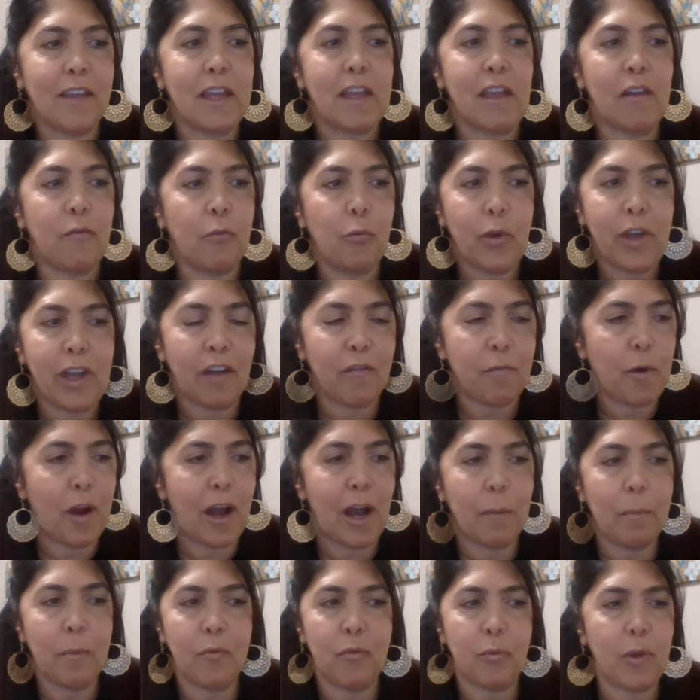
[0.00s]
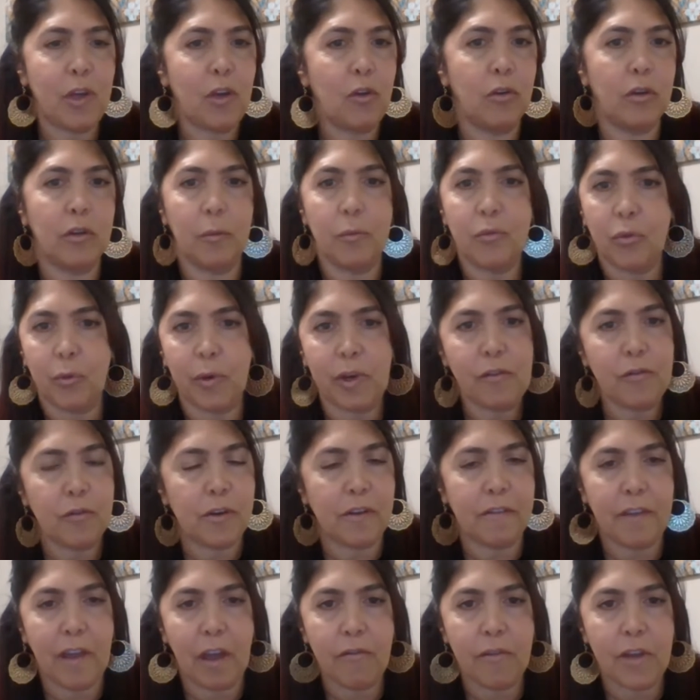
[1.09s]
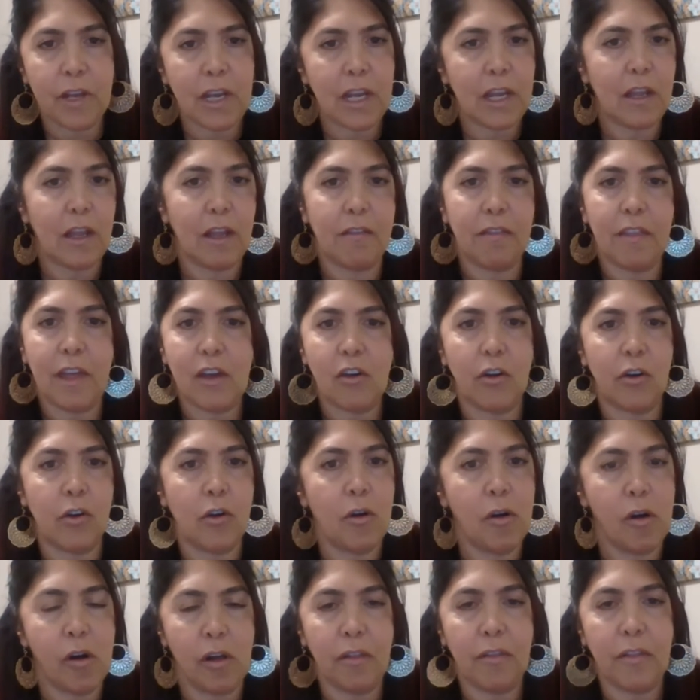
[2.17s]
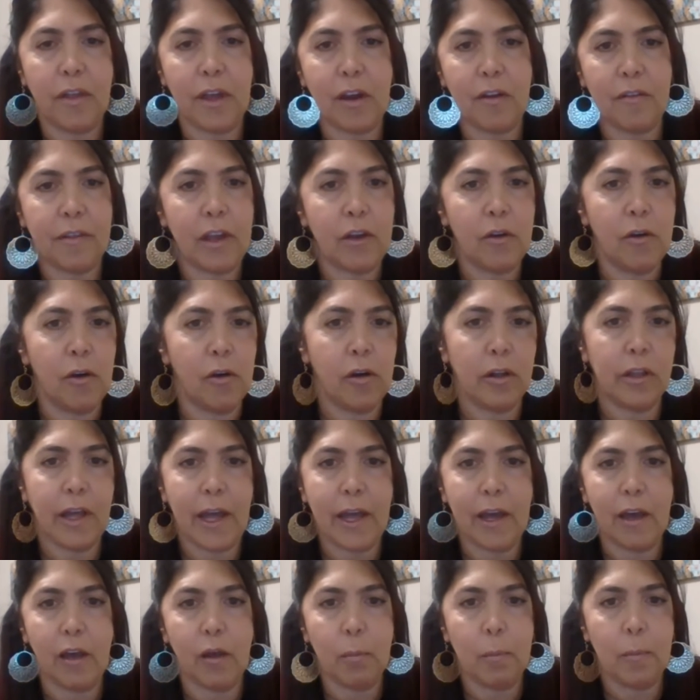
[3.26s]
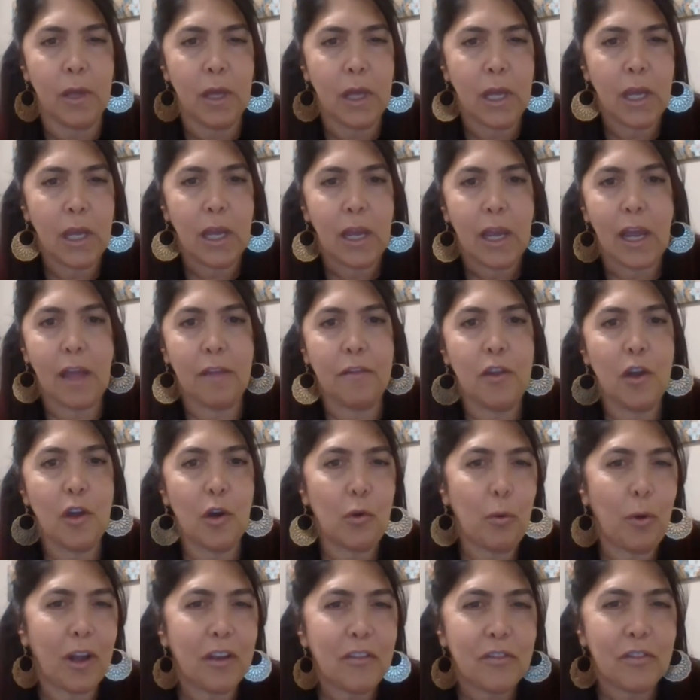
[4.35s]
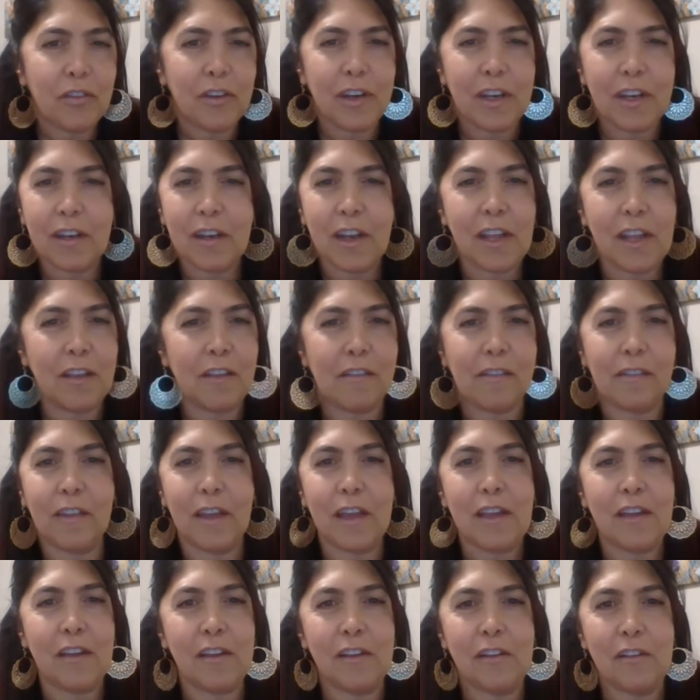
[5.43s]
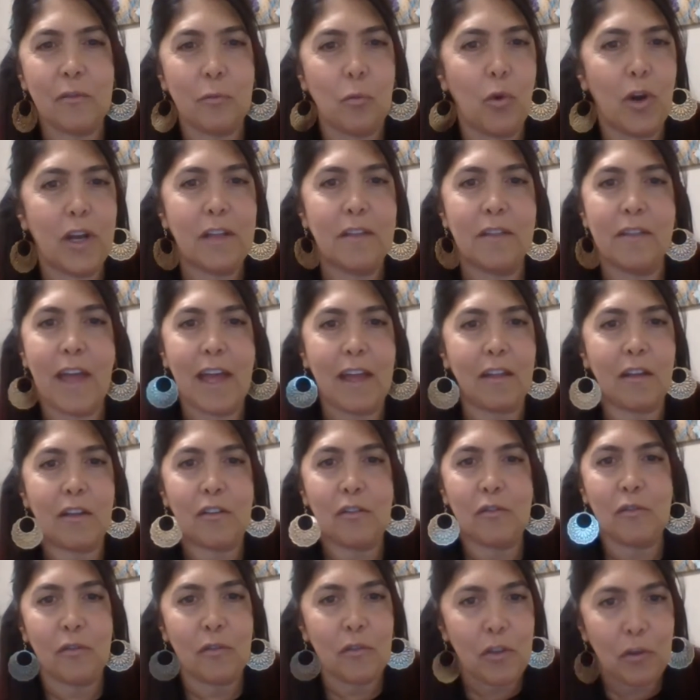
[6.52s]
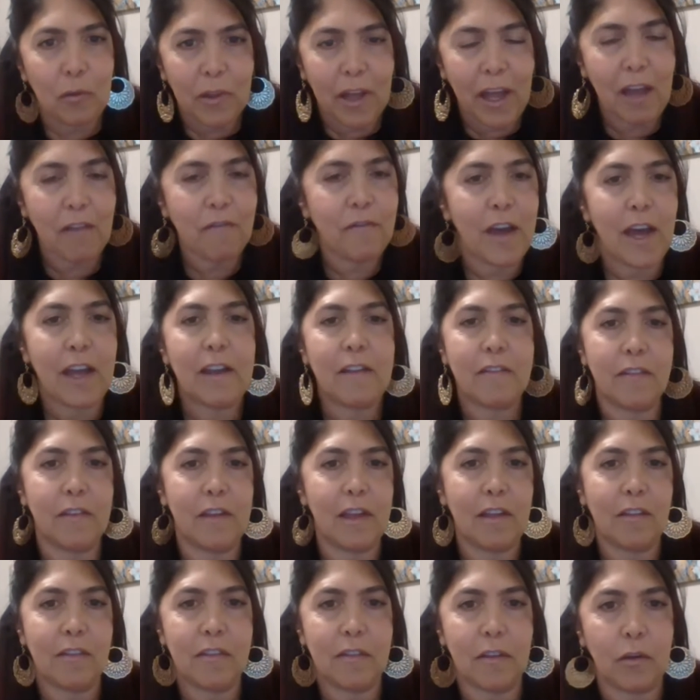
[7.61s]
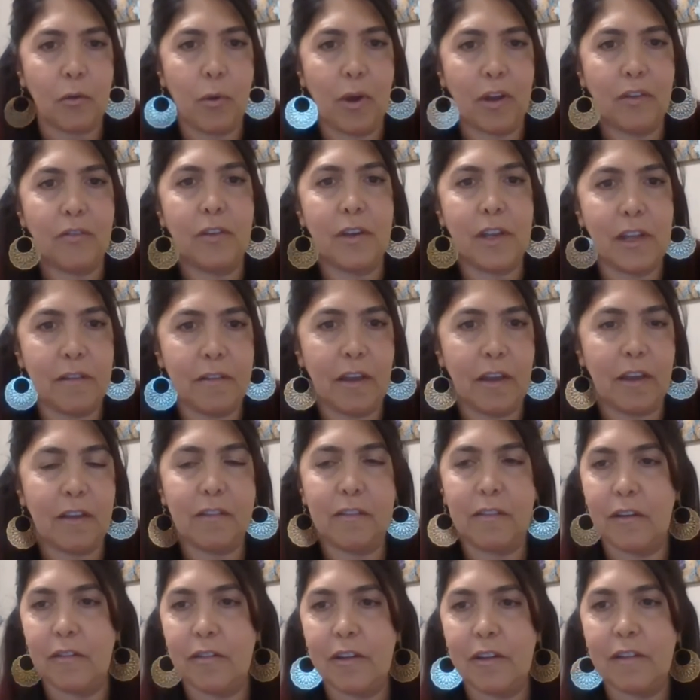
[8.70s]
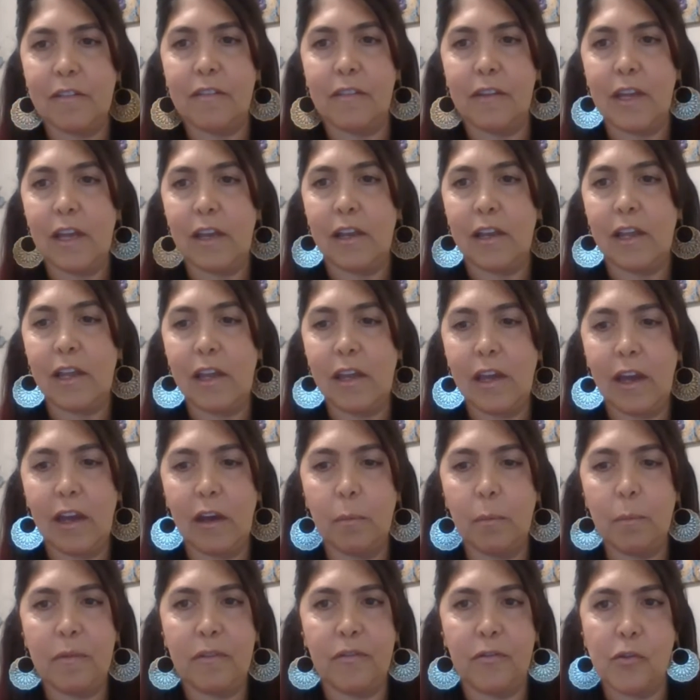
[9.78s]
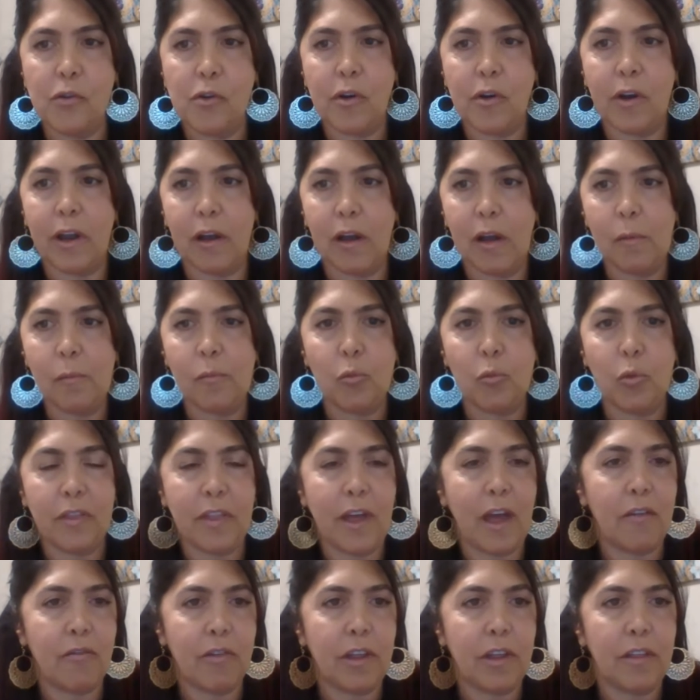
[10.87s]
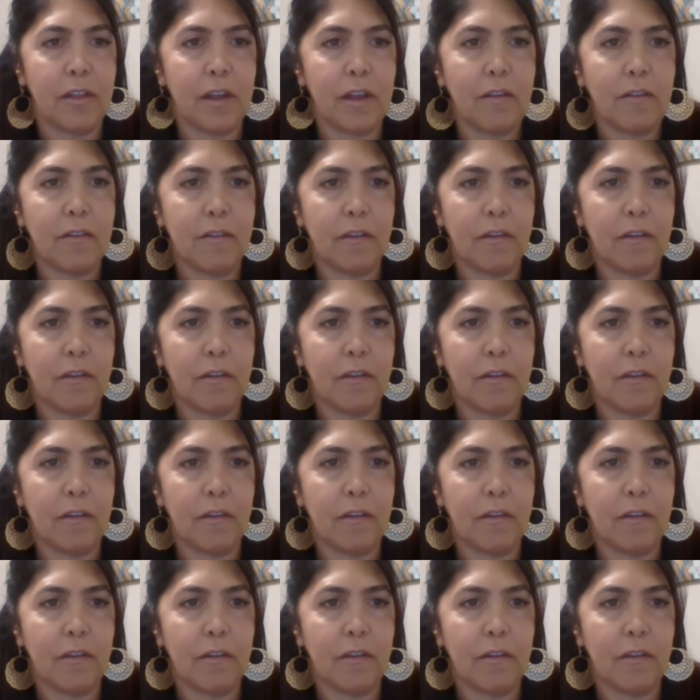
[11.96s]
Like if we have problems, we call him 24/7 and they are all there and they all help. And no question is like one that you laugh at. It's a question he takes seriously, and he helps for with everything.